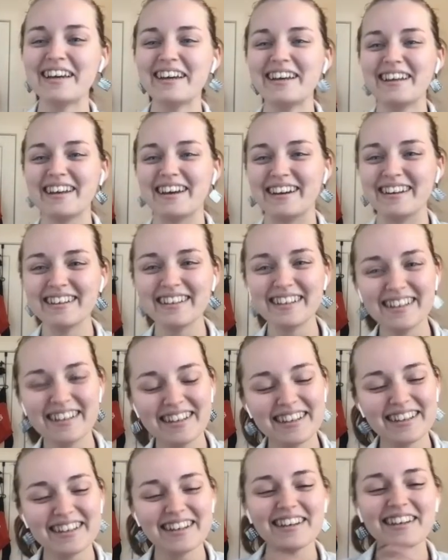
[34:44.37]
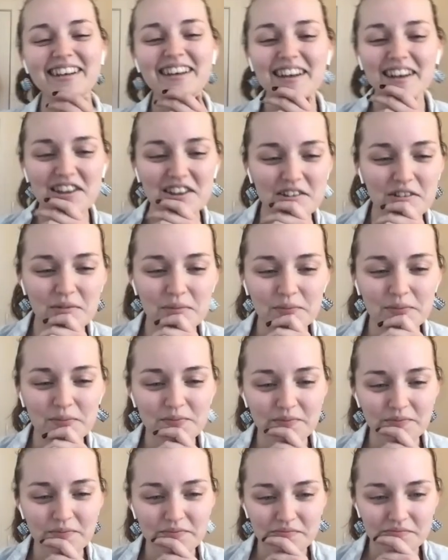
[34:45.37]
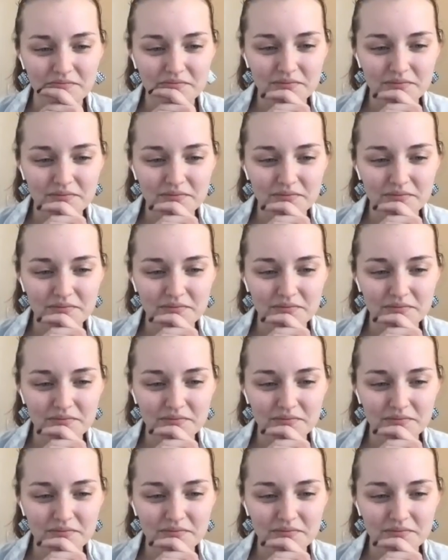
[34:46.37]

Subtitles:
Yeah, Nicholas Hoult is incredible in this movie.